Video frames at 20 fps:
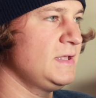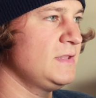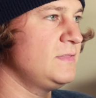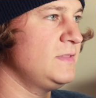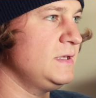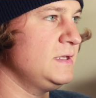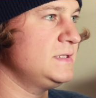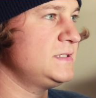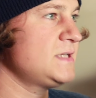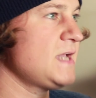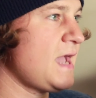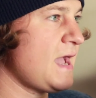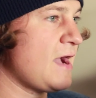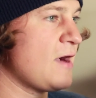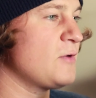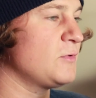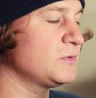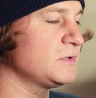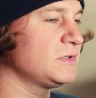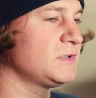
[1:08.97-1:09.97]
the
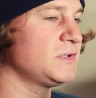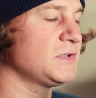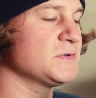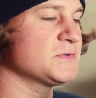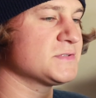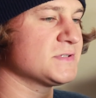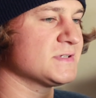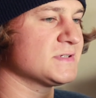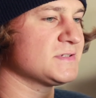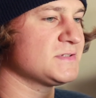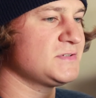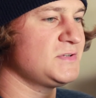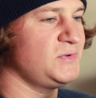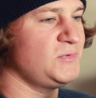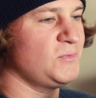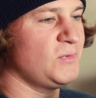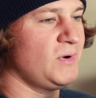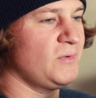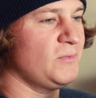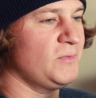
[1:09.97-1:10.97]
town closest to
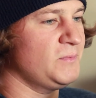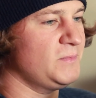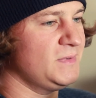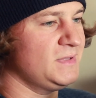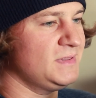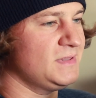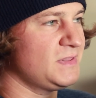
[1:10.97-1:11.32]
what would be